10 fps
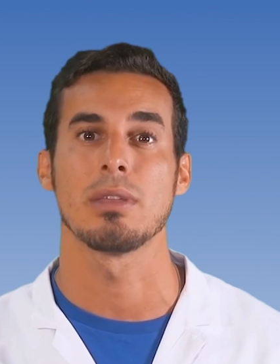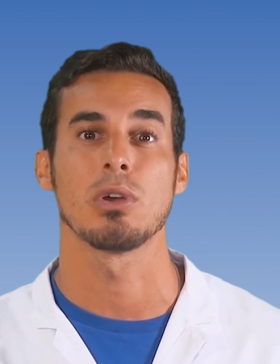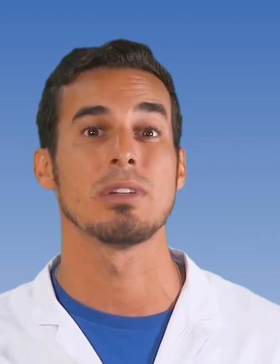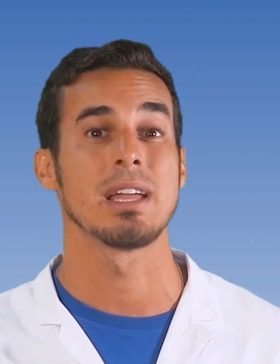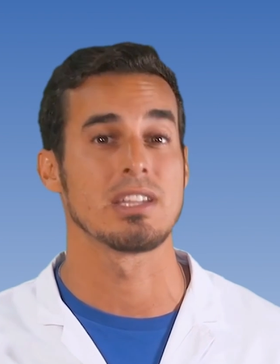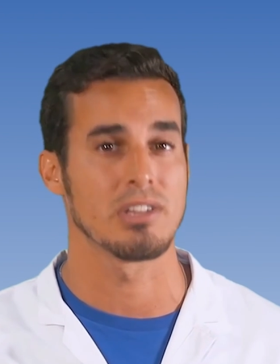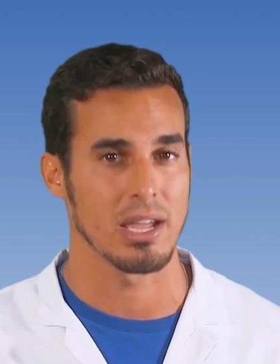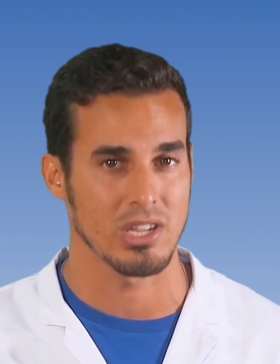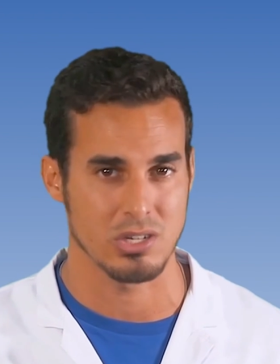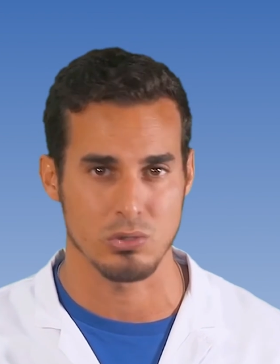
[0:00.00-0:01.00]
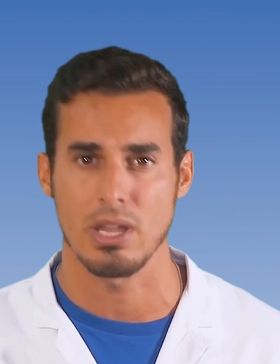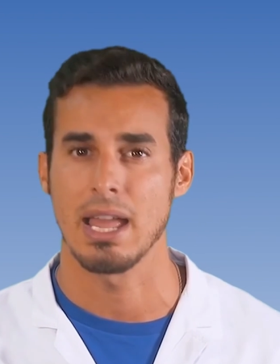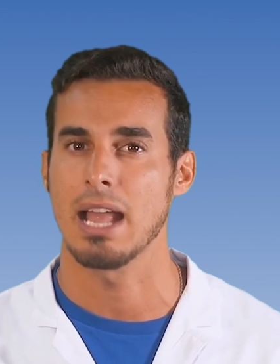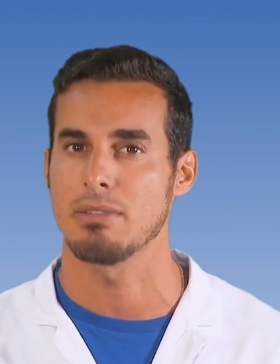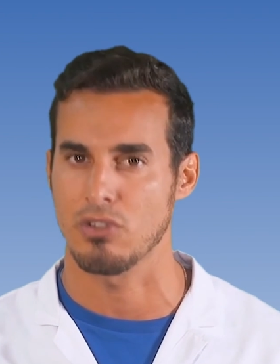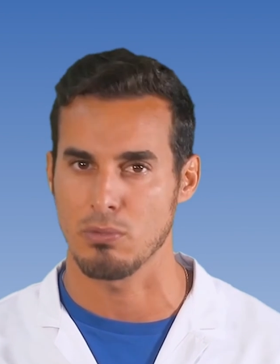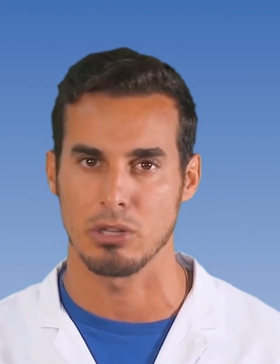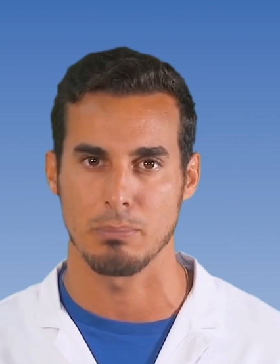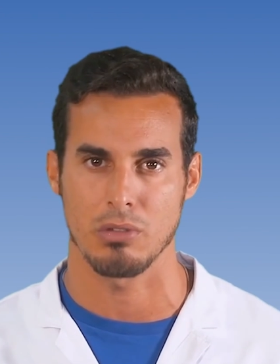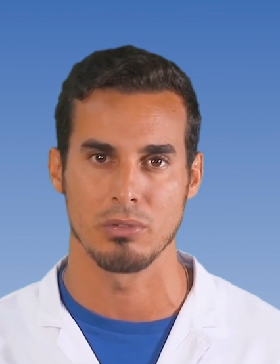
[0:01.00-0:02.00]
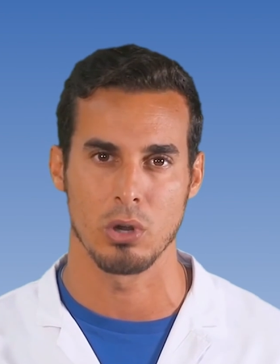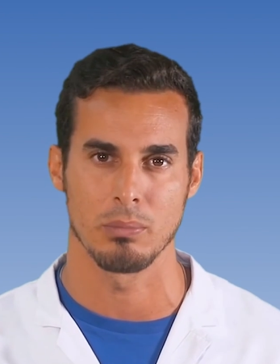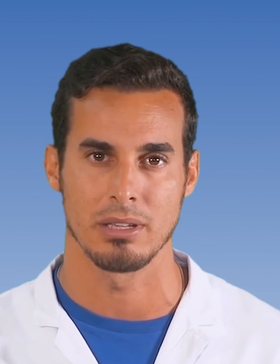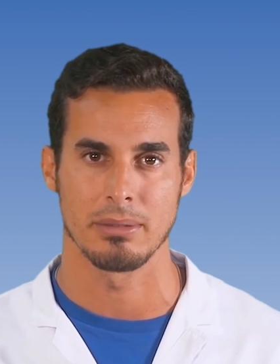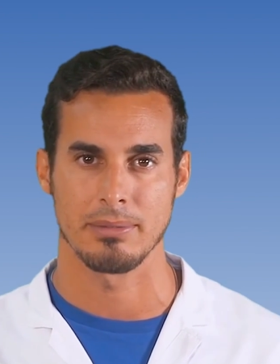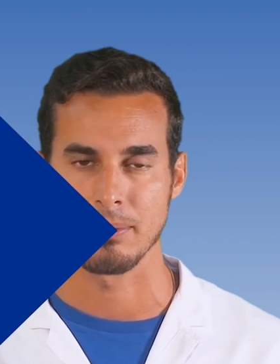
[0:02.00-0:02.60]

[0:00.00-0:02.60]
tooth extraction will have to be performed.